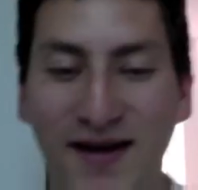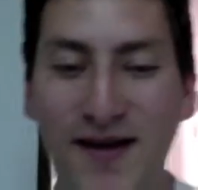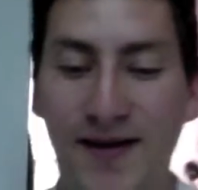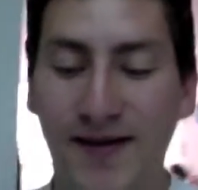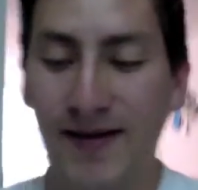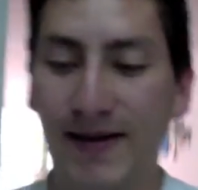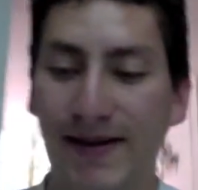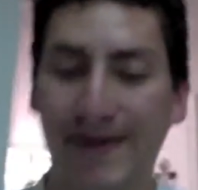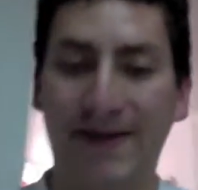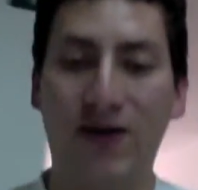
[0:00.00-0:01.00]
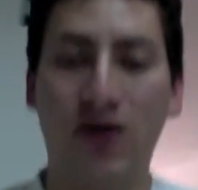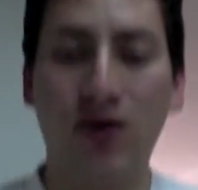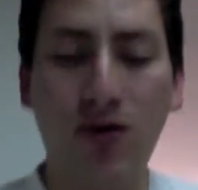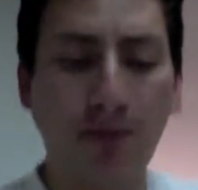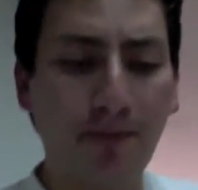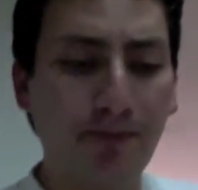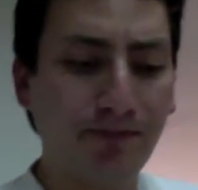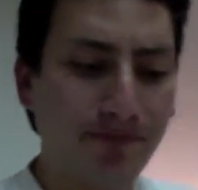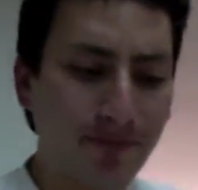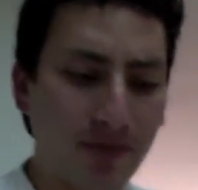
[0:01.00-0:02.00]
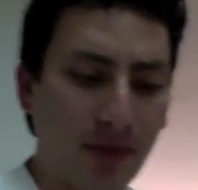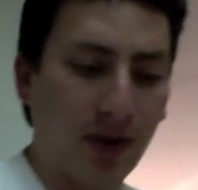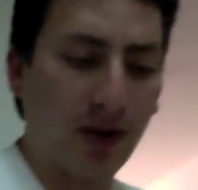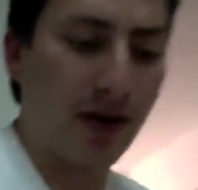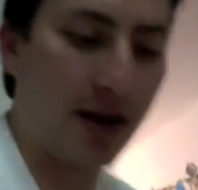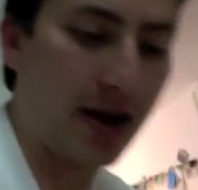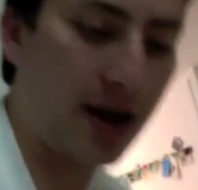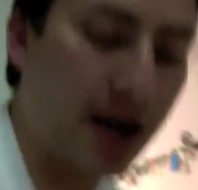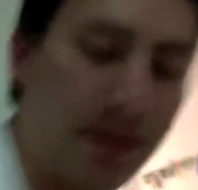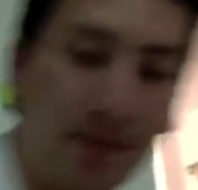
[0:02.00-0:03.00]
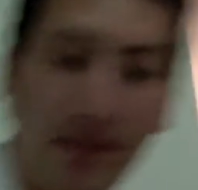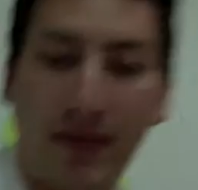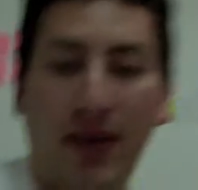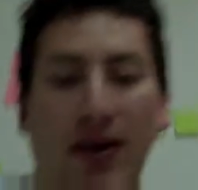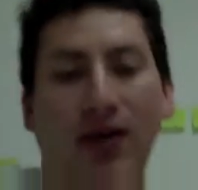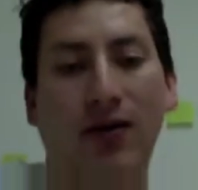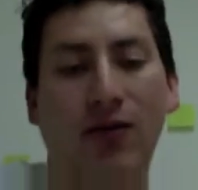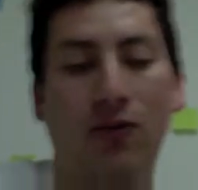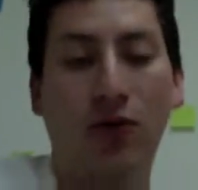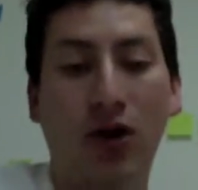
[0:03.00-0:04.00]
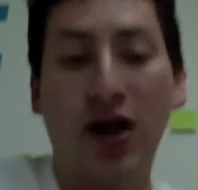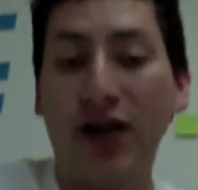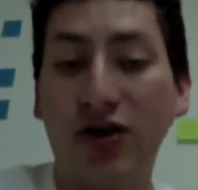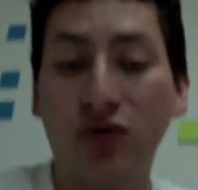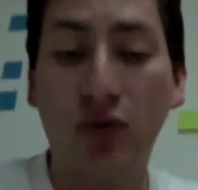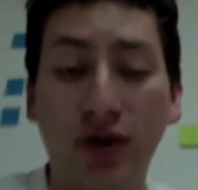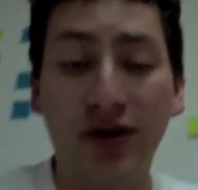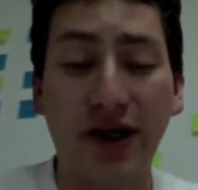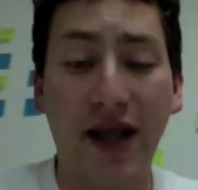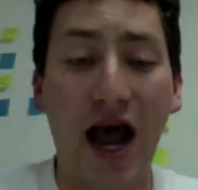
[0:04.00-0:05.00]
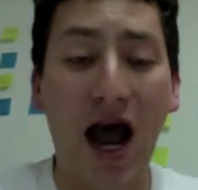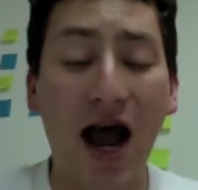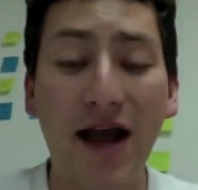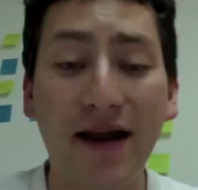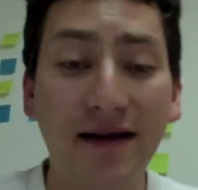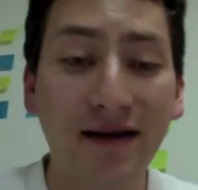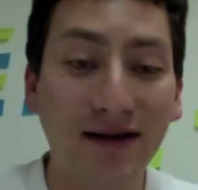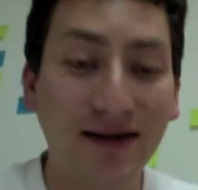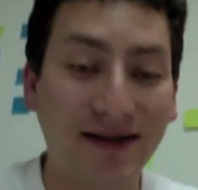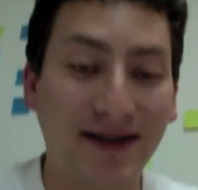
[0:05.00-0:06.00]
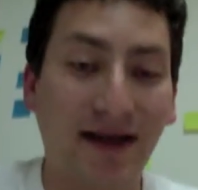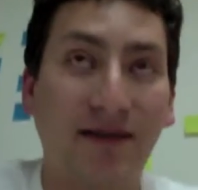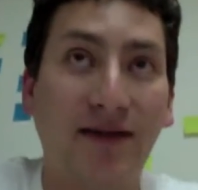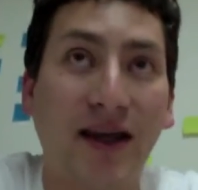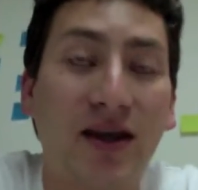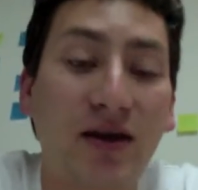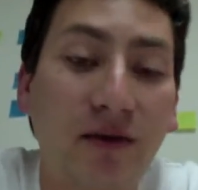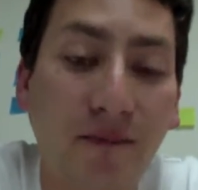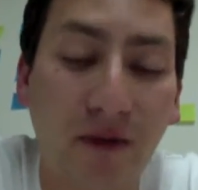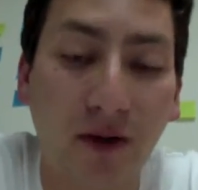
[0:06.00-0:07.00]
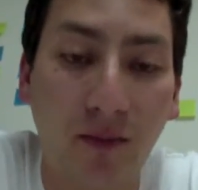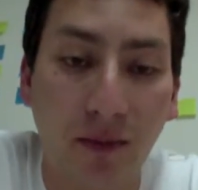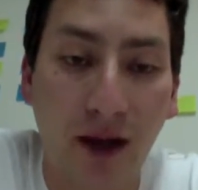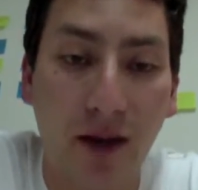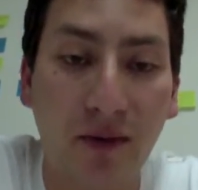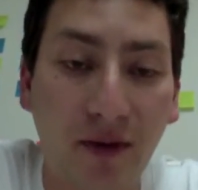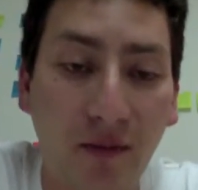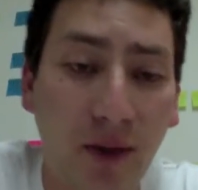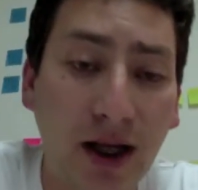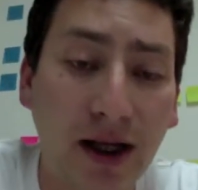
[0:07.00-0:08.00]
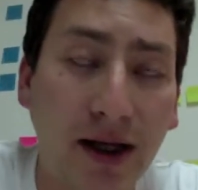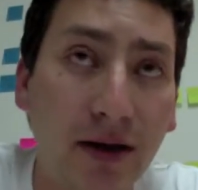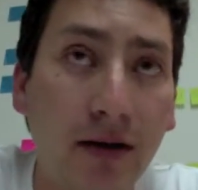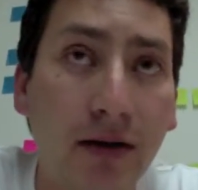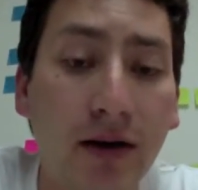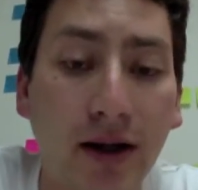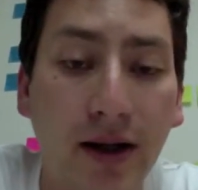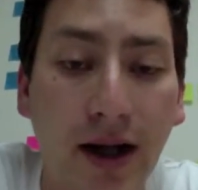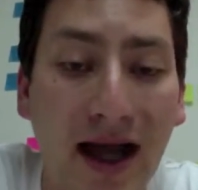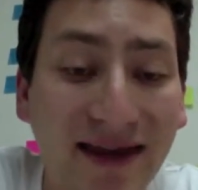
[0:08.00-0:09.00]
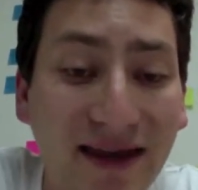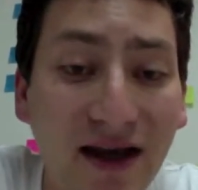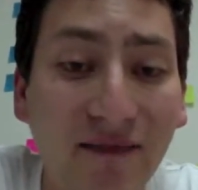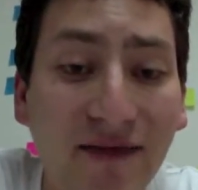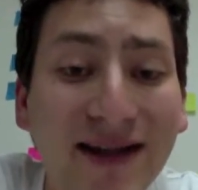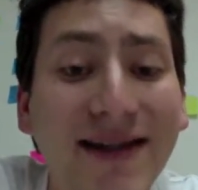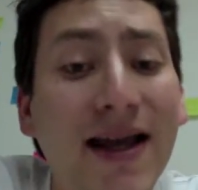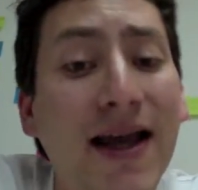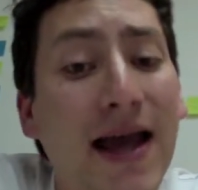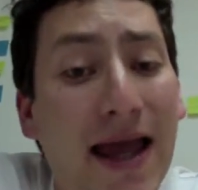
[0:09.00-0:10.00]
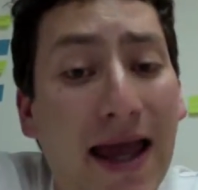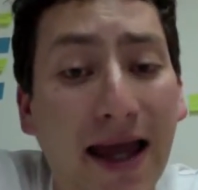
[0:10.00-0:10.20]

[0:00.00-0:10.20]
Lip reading: So well, I just want to say hi, say thank you from everybody here at the office, and